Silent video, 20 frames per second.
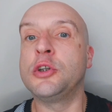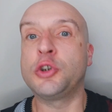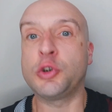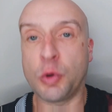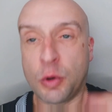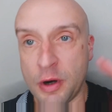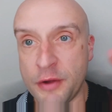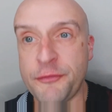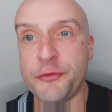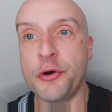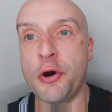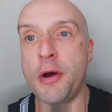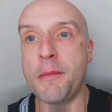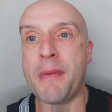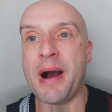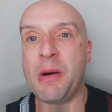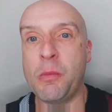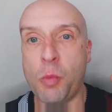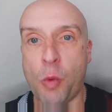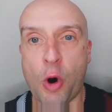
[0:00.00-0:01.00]
So if you're a
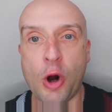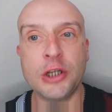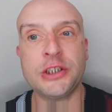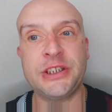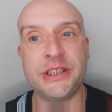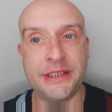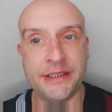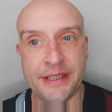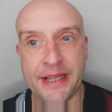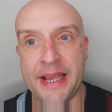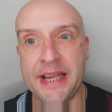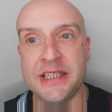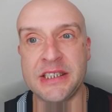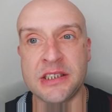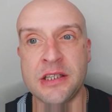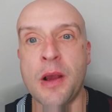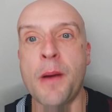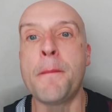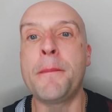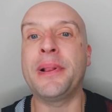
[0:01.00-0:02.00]
man watching
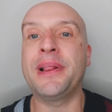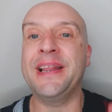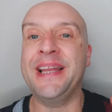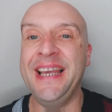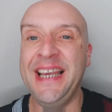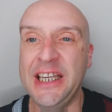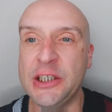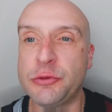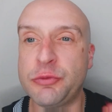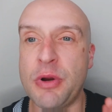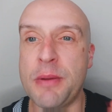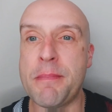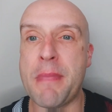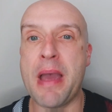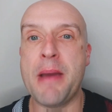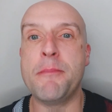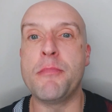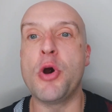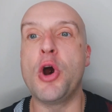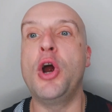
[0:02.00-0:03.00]
this, please
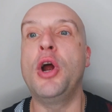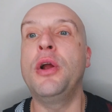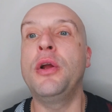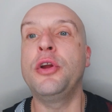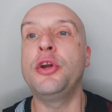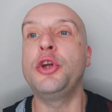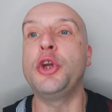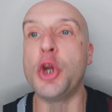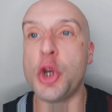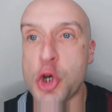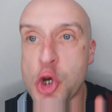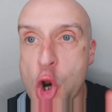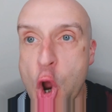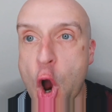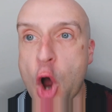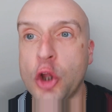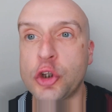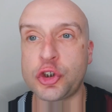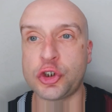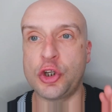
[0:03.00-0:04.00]
remember you're
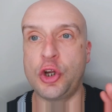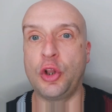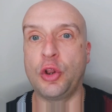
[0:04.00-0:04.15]
not